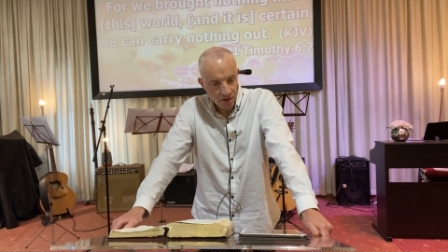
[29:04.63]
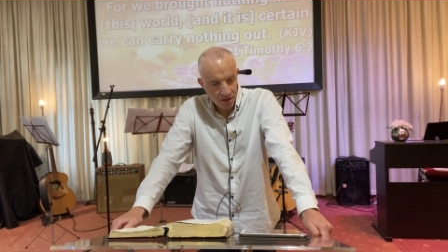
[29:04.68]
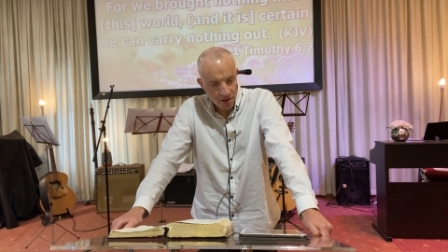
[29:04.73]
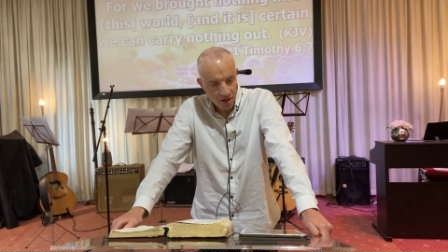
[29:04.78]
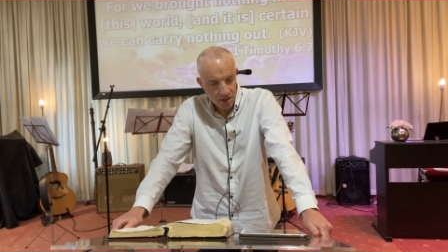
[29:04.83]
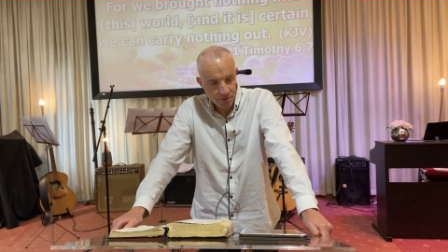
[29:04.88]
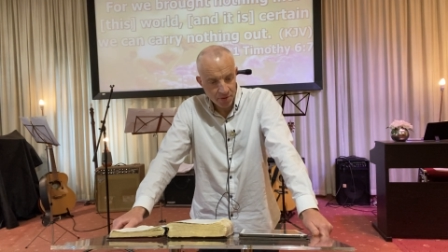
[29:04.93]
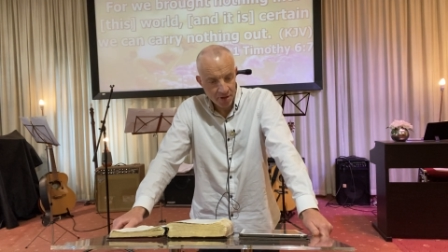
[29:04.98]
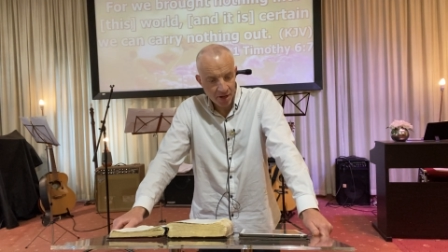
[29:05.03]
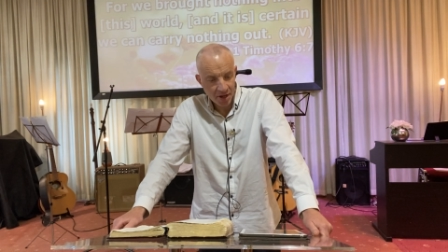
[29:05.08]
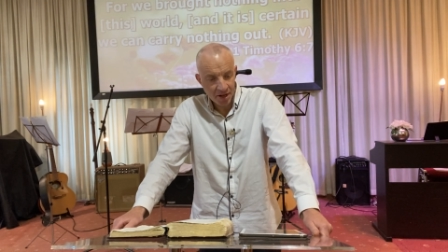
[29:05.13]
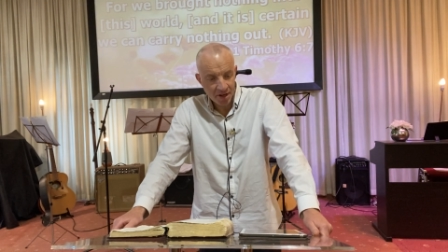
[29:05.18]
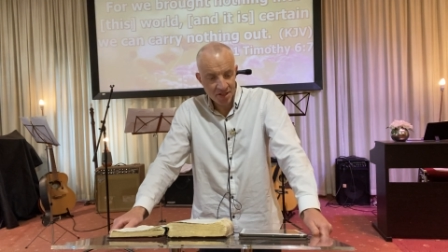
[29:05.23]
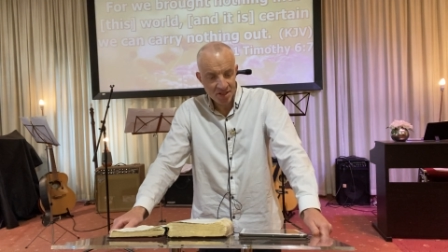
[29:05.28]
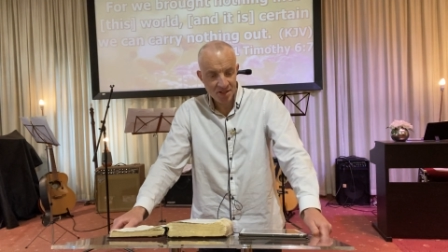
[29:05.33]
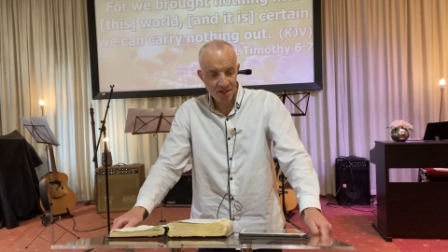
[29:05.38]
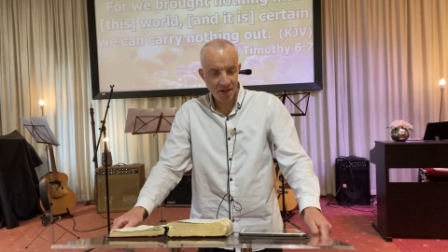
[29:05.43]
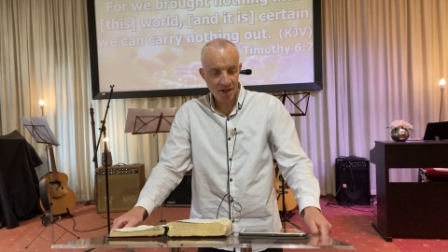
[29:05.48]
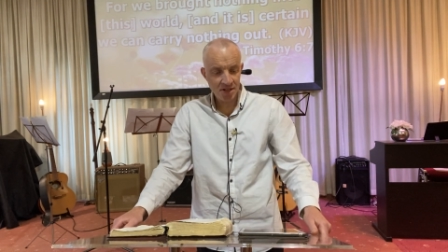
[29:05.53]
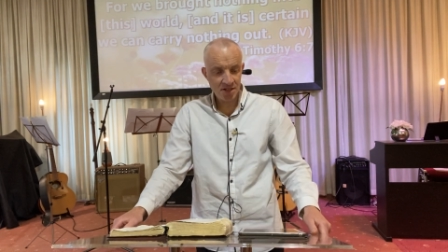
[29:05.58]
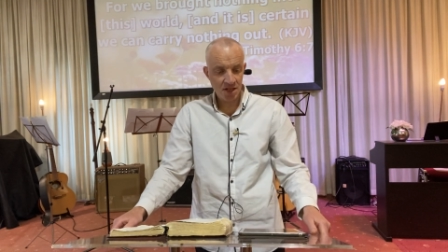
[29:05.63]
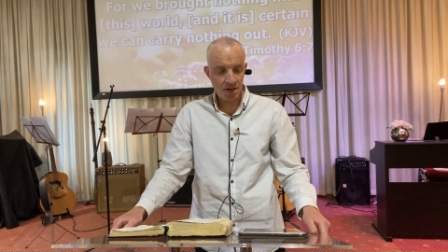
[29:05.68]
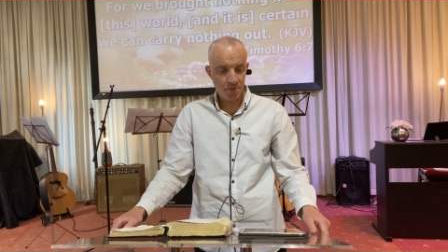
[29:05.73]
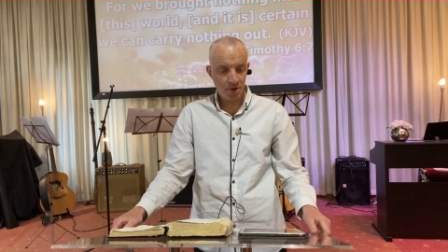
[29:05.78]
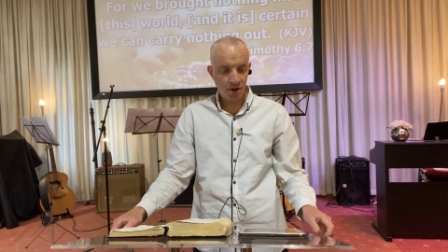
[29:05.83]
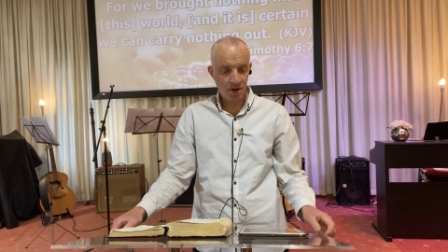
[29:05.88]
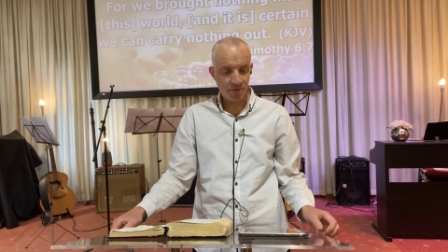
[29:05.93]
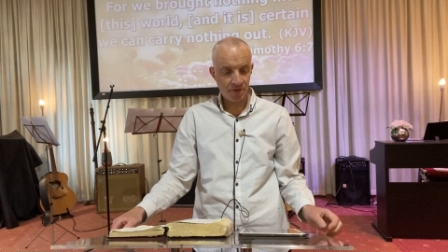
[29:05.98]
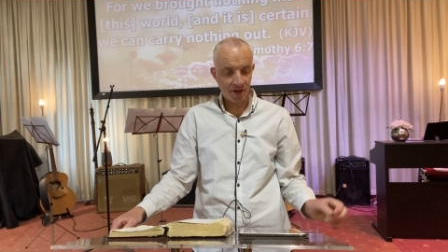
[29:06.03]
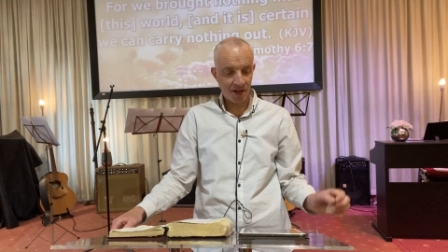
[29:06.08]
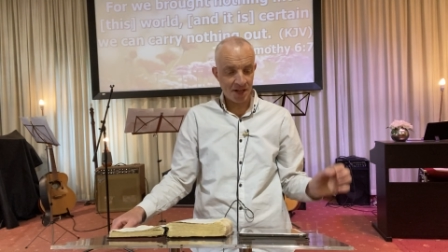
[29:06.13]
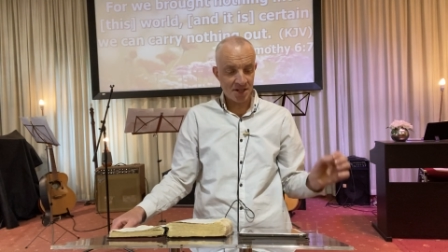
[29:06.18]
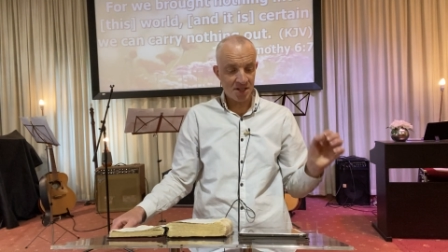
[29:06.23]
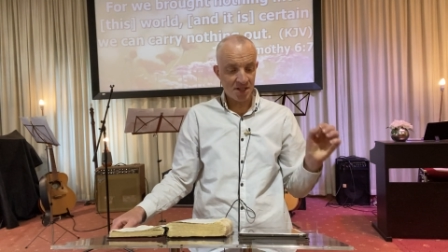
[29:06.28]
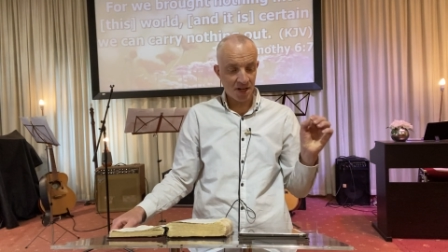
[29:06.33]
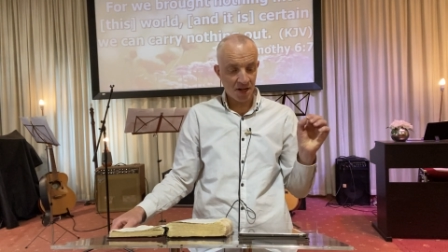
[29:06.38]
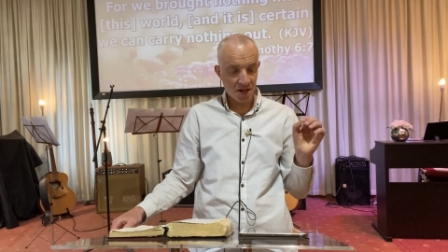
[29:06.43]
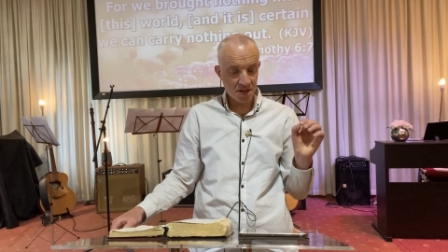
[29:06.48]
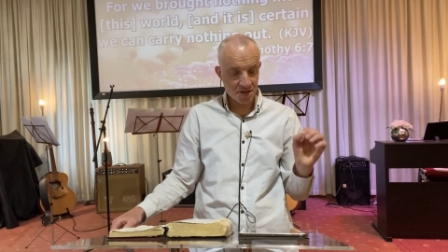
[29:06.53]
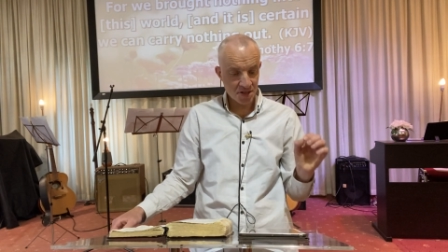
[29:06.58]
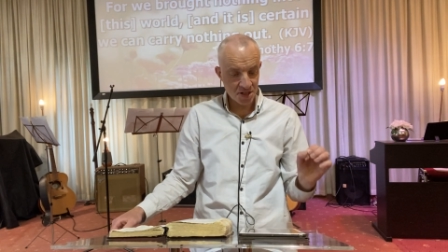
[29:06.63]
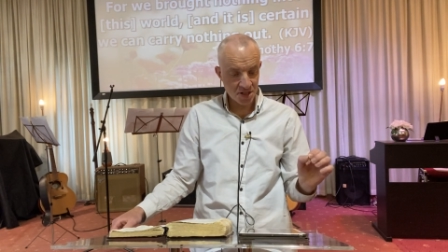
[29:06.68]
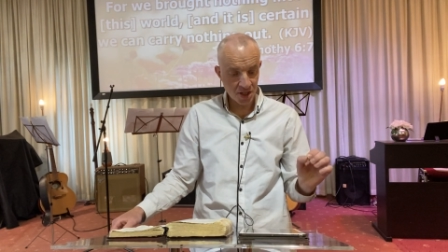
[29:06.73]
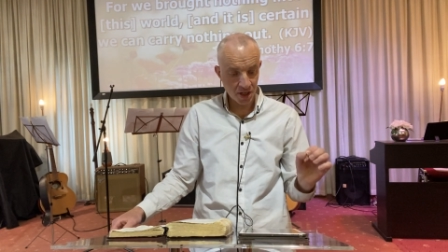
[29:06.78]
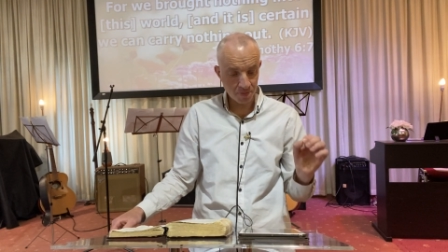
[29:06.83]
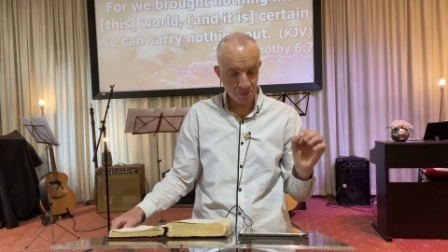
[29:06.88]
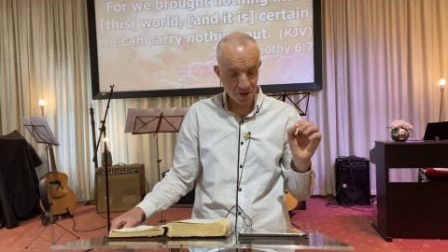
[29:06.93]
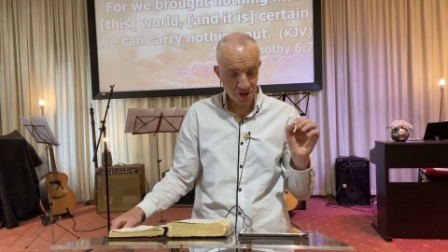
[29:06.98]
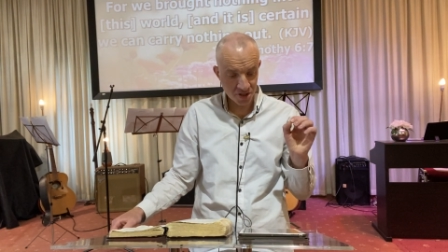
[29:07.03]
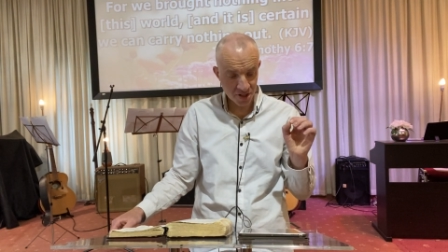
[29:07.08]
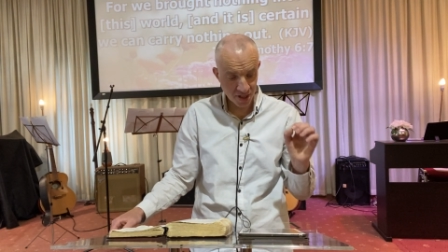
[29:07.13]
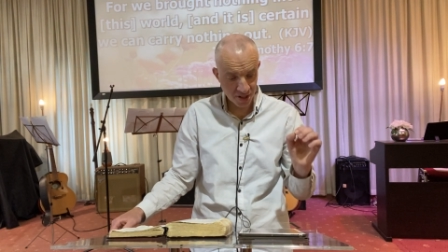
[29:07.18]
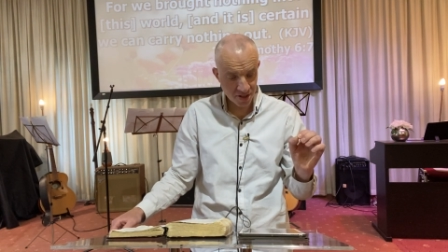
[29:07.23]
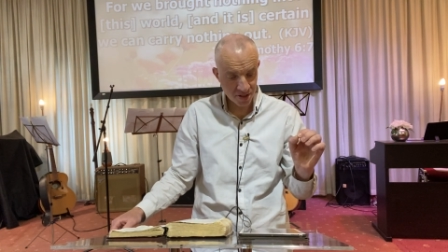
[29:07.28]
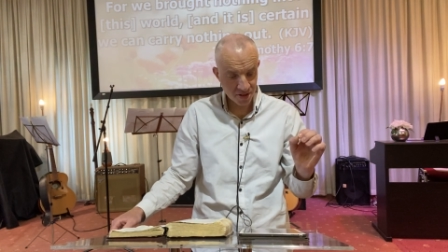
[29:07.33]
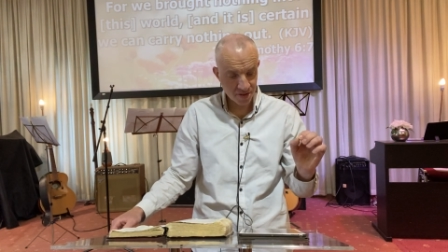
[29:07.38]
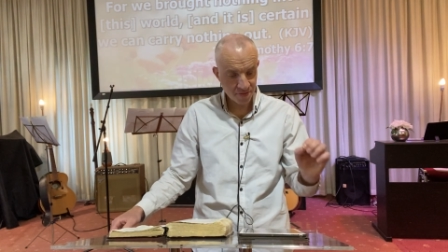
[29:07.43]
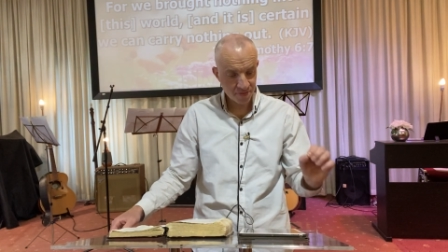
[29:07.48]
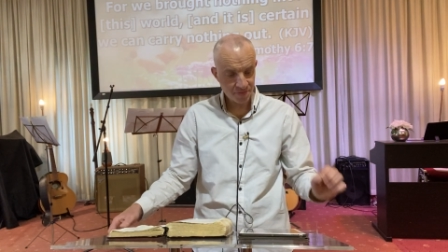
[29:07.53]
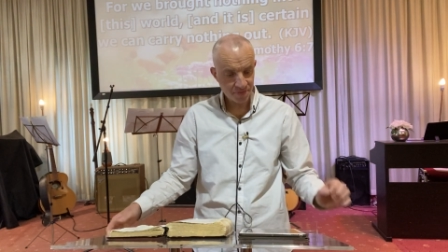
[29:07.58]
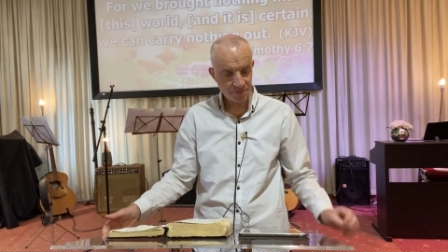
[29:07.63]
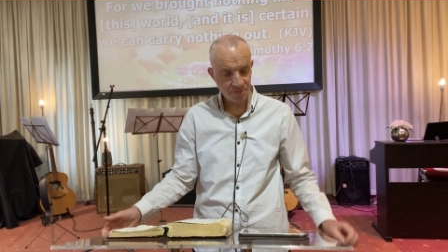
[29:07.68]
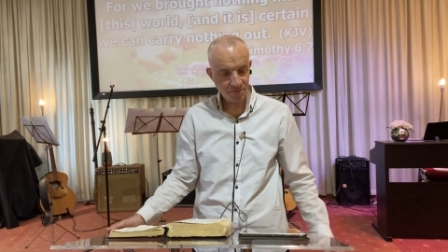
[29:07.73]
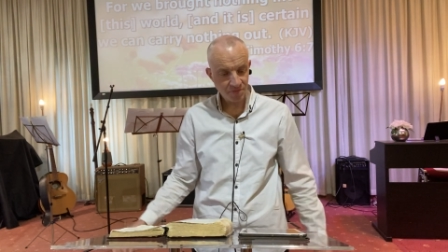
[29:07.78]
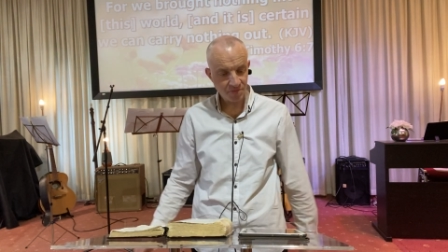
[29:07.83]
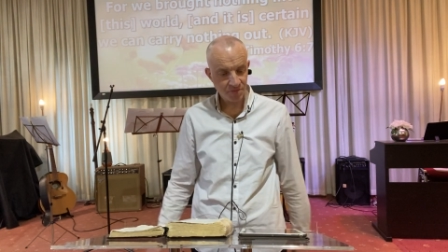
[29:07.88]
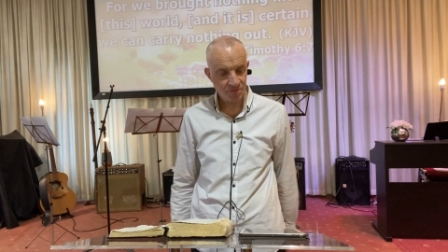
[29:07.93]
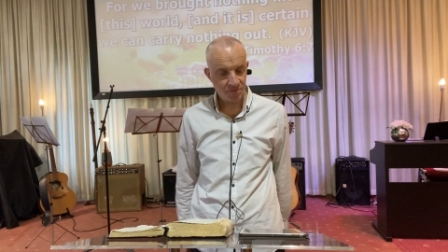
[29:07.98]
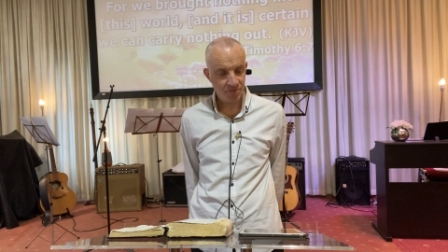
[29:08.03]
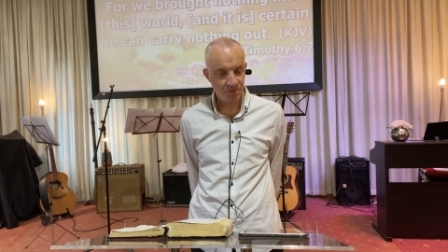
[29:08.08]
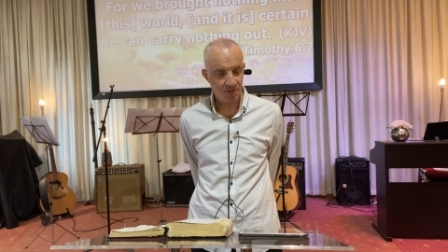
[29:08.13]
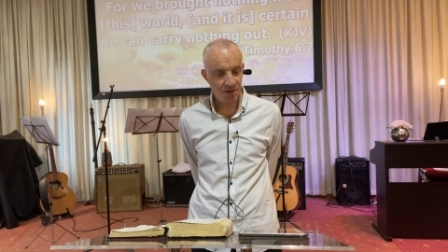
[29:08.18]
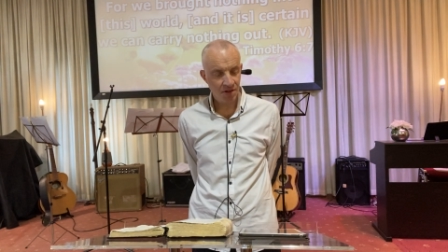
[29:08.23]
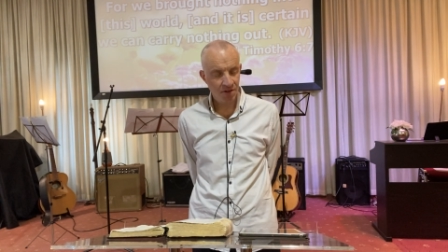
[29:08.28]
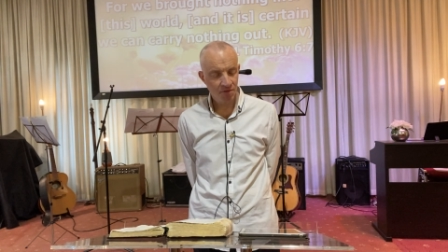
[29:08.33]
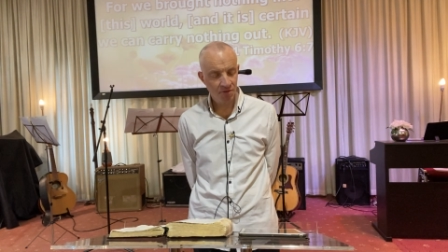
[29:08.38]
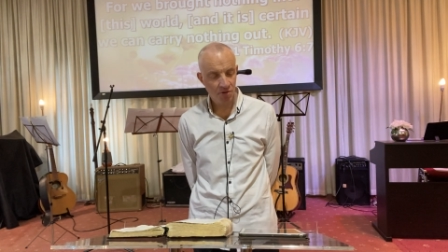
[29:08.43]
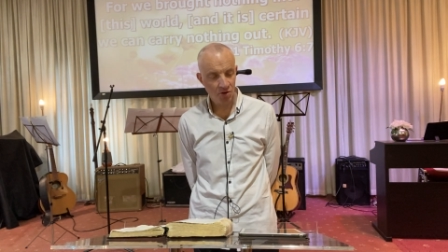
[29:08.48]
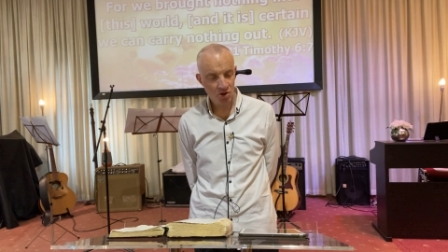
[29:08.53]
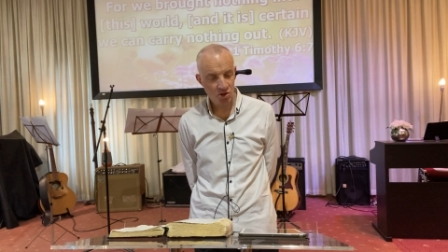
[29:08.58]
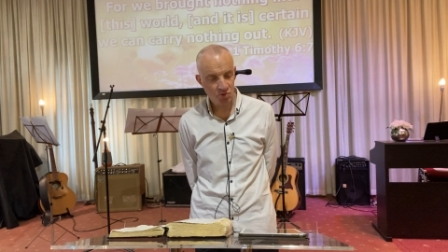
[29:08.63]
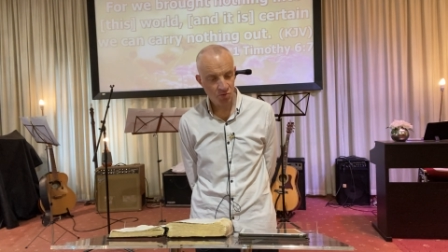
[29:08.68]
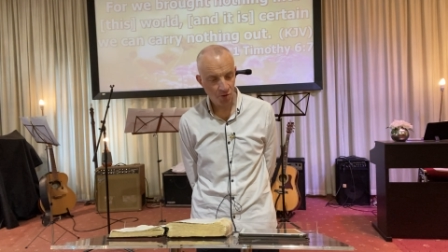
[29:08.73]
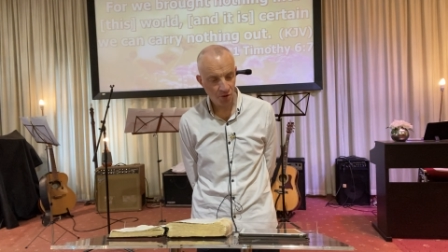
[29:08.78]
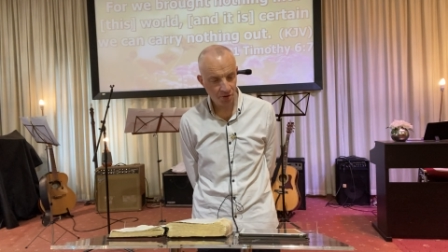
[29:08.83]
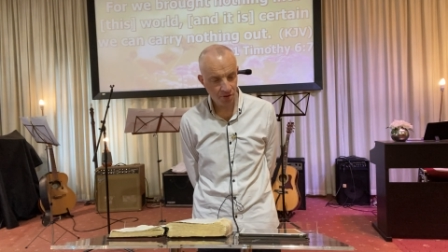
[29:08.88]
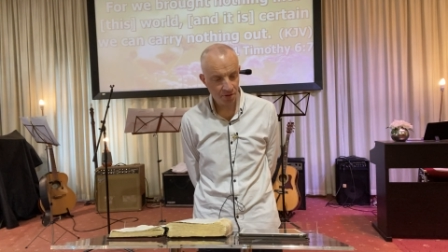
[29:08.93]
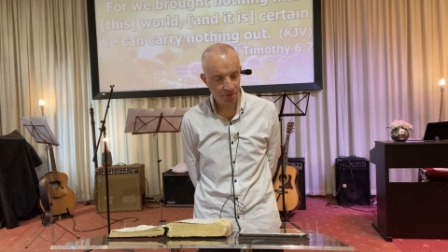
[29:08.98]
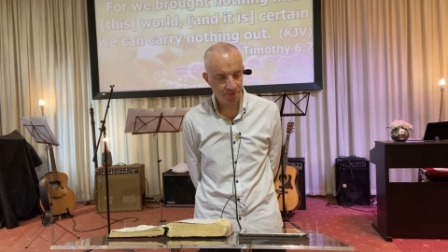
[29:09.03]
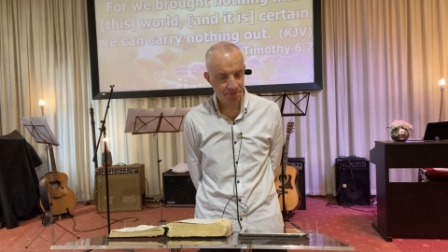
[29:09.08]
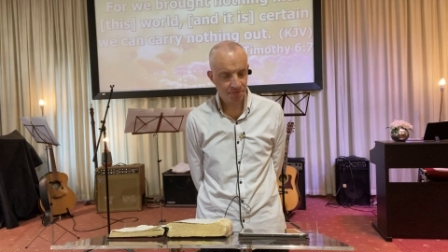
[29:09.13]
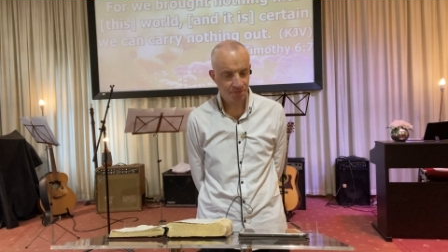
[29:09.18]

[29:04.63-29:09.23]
That's why again it says in the book of Ecclesiastes, chapter 6, verse 1.